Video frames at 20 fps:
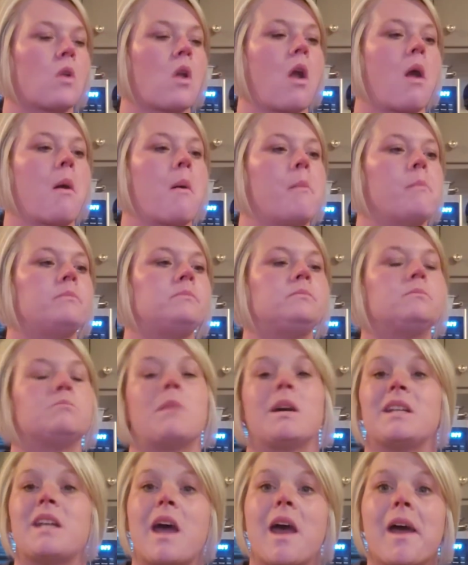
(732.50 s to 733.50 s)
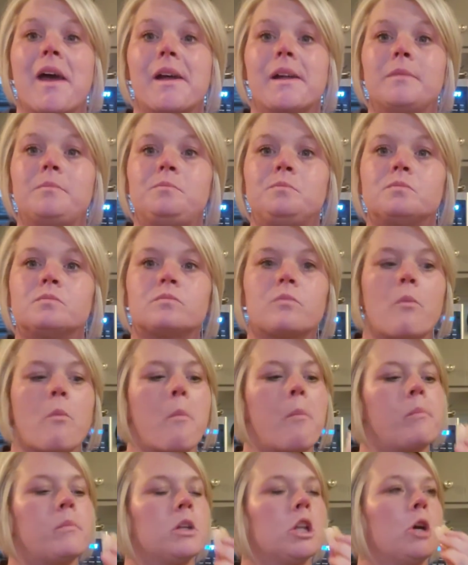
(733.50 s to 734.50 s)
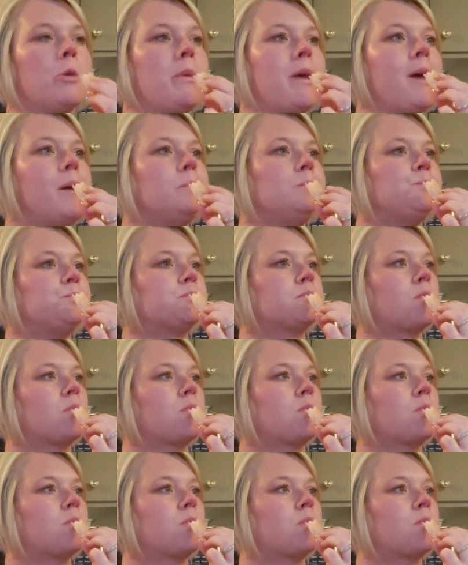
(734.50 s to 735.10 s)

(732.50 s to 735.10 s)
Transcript: my dad a little bit.